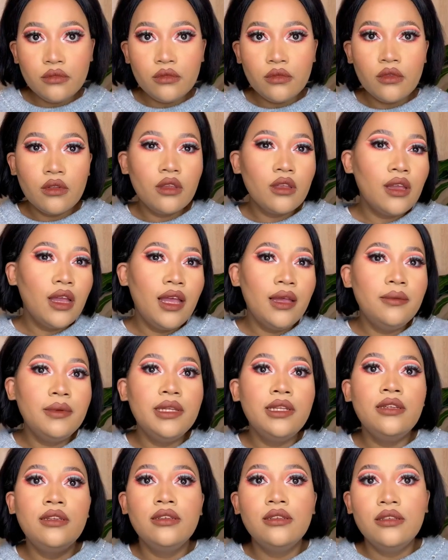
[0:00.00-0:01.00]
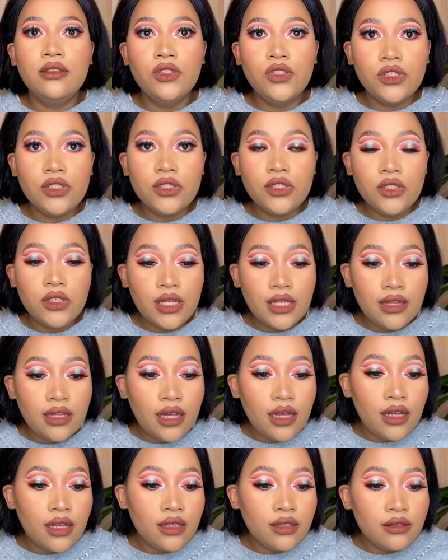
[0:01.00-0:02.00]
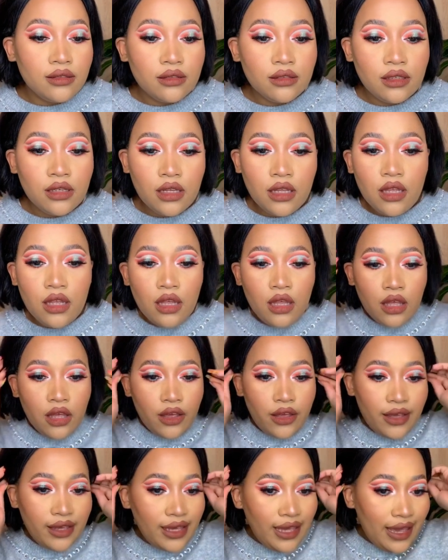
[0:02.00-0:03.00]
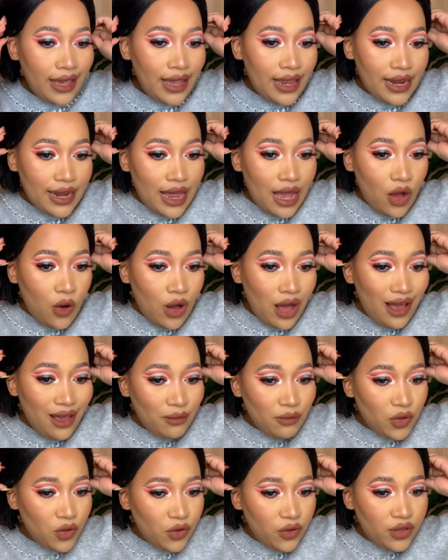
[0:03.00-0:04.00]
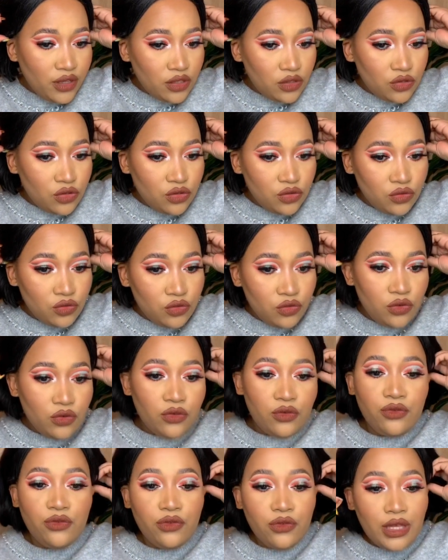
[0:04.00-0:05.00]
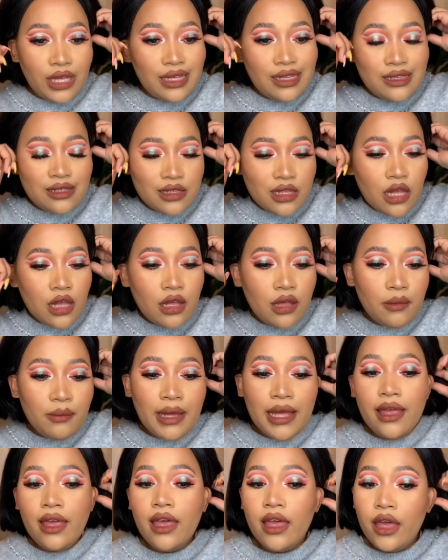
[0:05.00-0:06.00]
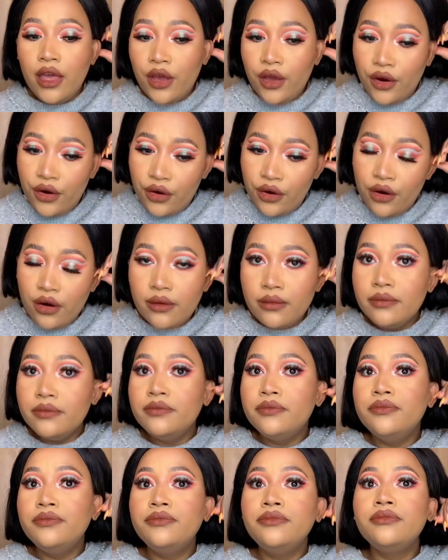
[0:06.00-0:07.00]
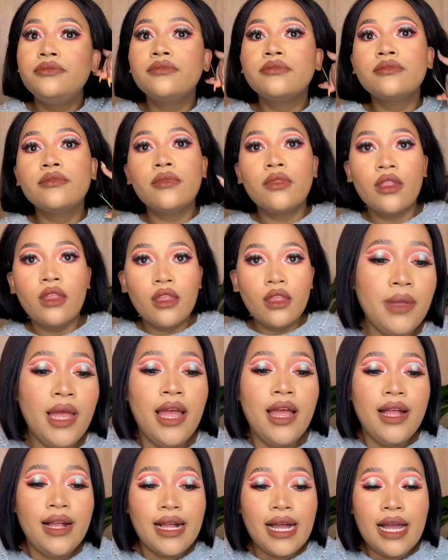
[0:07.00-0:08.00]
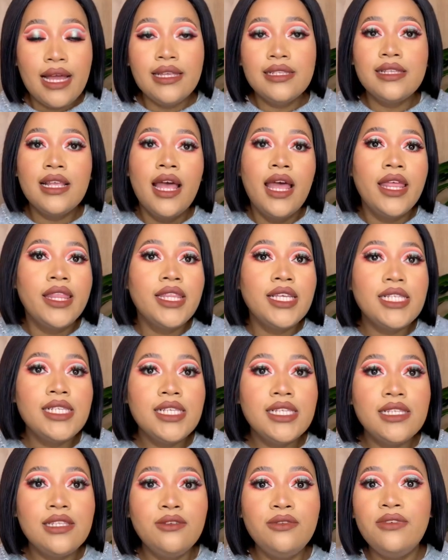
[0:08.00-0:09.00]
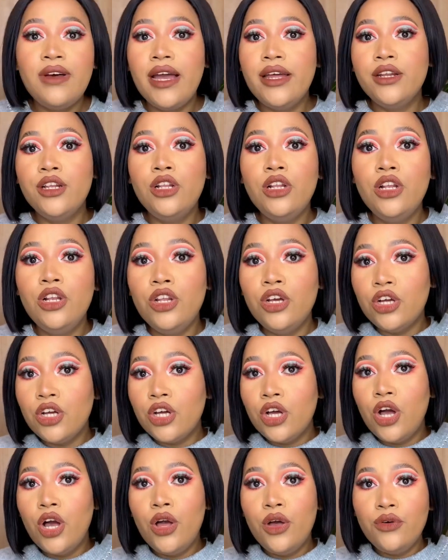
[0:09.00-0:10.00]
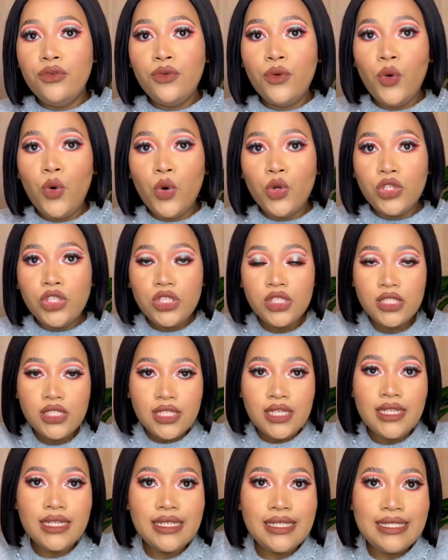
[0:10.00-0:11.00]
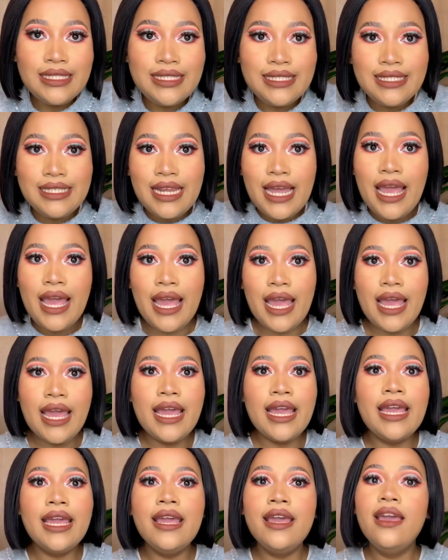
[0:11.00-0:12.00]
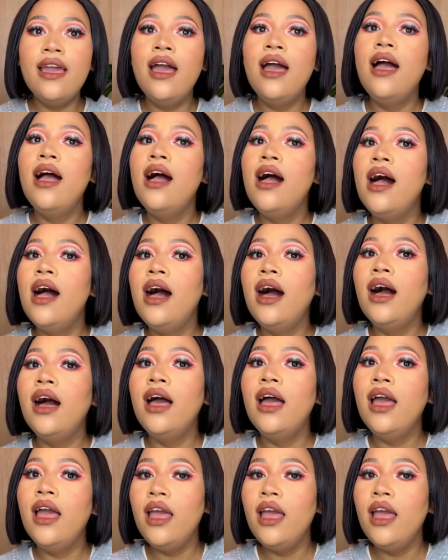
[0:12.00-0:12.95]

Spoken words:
I mean, just look at that. Okay, now I'm going to fix my hair. Guys, this is the final look for today. I